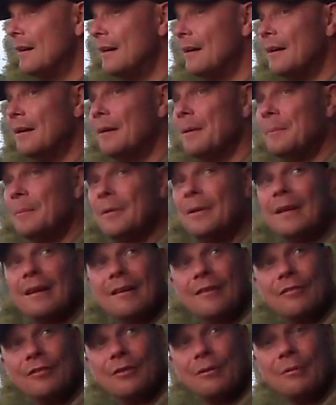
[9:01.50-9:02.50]
and
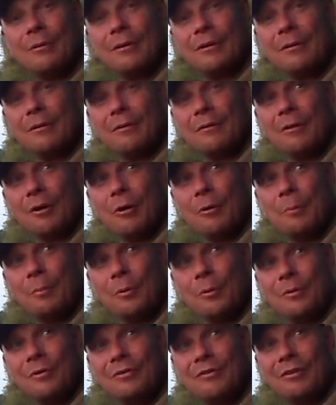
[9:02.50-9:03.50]
then a few other old
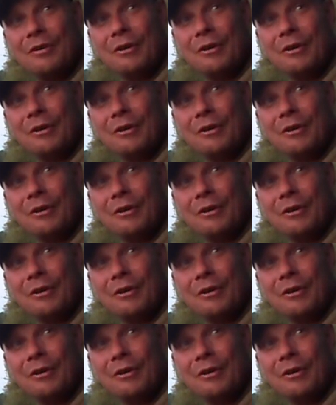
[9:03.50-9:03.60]
boys